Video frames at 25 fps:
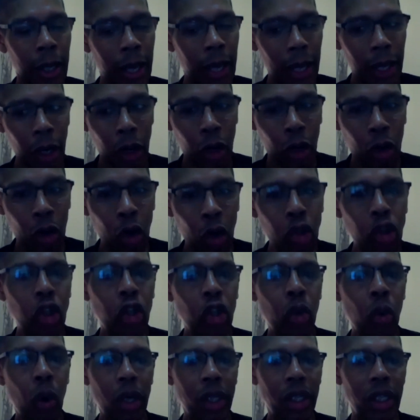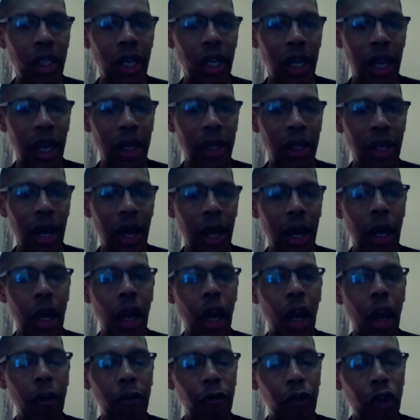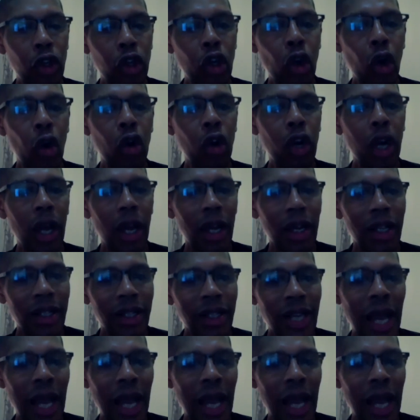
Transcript: Get a good squad together of young,